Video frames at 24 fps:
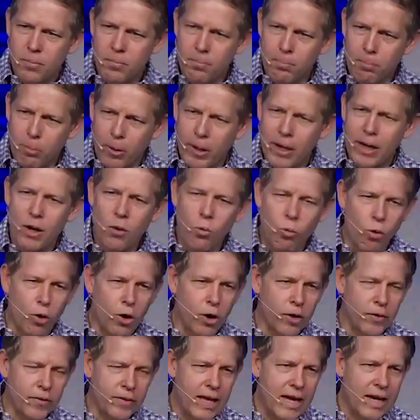bring a
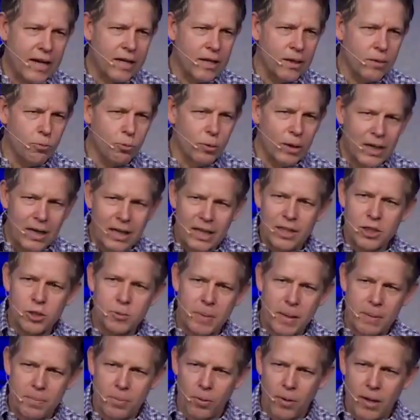word that can release
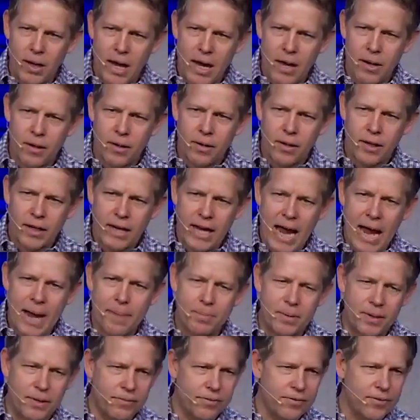people
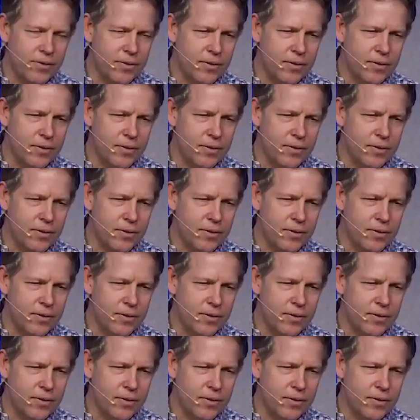captive,